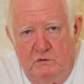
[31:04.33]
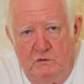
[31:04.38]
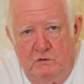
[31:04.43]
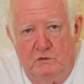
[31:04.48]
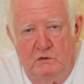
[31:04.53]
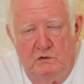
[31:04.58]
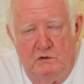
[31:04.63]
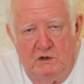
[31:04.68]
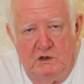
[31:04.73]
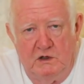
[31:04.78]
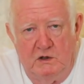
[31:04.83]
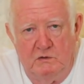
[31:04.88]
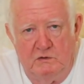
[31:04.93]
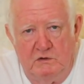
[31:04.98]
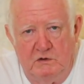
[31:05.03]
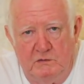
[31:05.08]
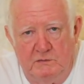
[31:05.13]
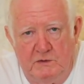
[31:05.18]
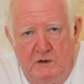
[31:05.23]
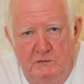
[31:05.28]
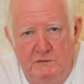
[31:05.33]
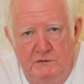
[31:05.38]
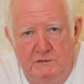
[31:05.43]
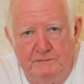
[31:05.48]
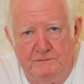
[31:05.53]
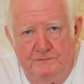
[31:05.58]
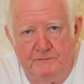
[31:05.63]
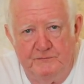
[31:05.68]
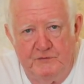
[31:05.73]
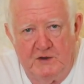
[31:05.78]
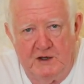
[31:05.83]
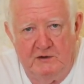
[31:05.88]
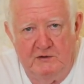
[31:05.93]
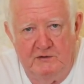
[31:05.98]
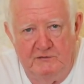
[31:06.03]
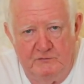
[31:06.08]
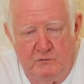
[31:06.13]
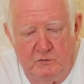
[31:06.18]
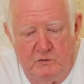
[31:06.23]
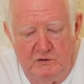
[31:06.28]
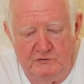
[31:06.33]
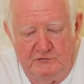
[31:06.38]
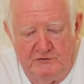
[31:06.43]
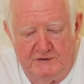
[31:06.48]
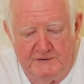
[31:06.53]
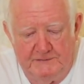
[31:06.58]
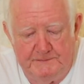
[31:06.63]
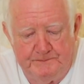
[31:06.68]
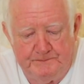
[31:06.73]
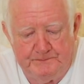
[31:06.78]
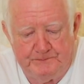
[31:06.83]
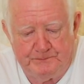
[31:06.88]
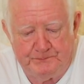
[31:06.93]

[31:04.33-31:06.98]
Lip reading: who are all alone at the moment. Thank you for watching.